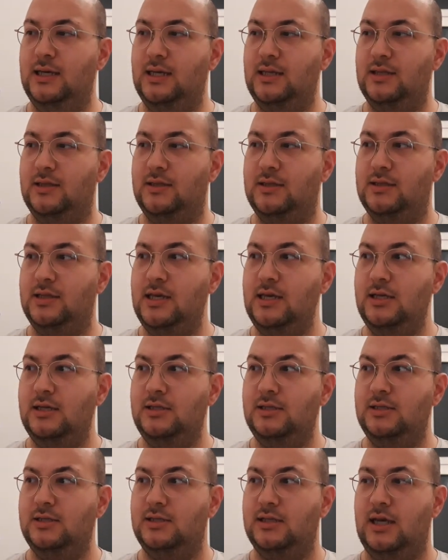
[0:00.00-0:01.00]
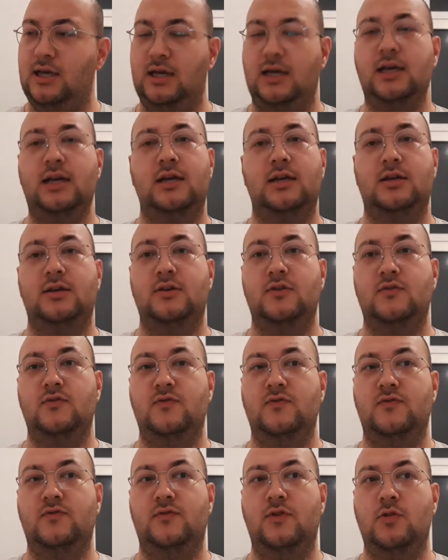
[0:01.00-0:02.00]
Things
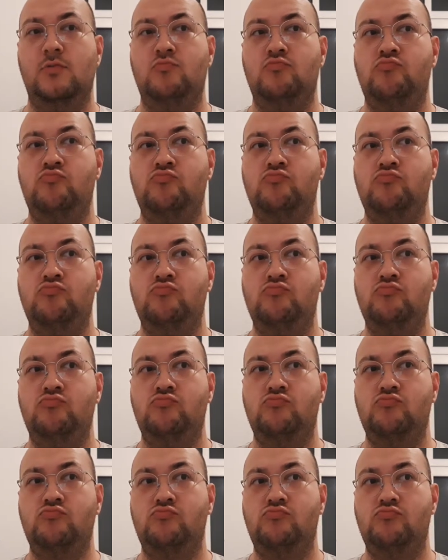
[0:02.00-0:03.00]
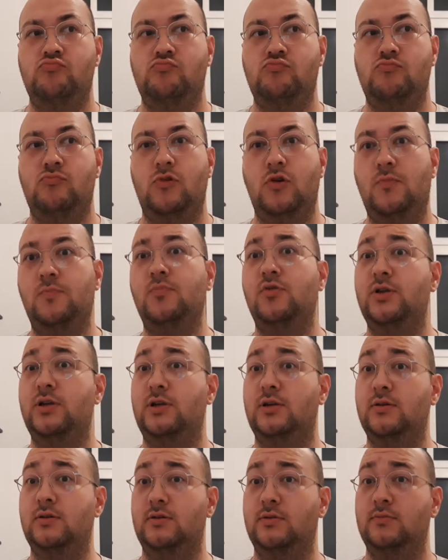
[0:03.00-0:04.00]
have gone pretty
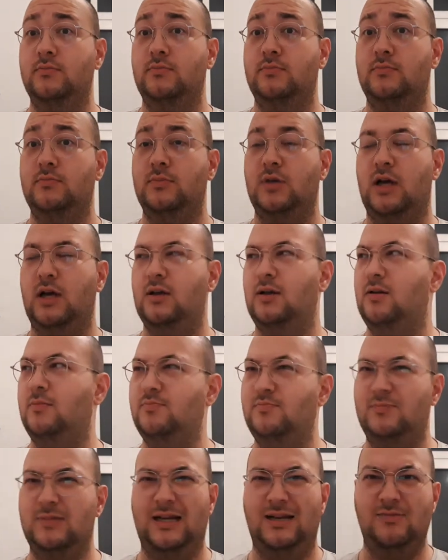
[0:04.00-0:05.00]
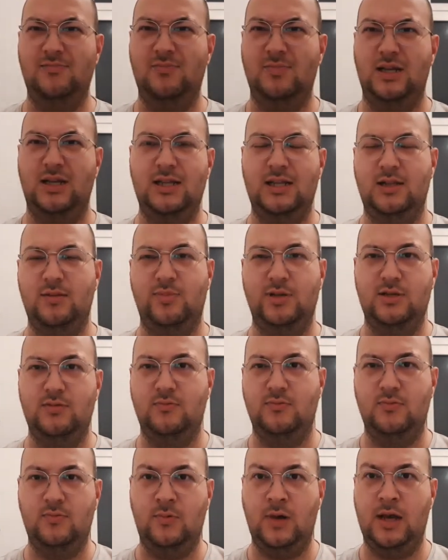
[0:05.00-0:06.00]
good. I, am I'm, I'm a little
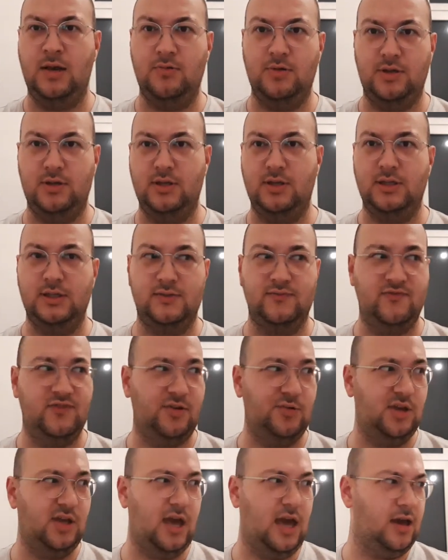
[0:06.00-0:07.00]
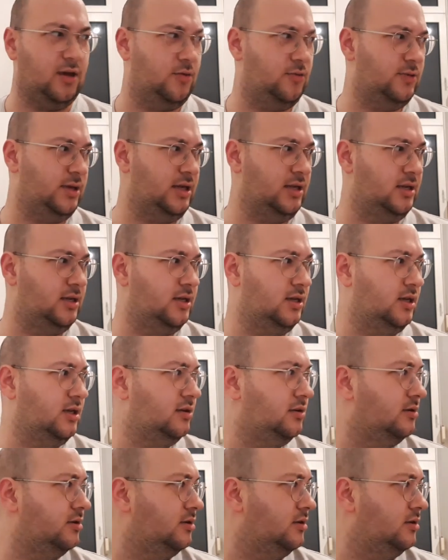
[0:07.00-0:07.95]
bit wary that it's very echoey in here.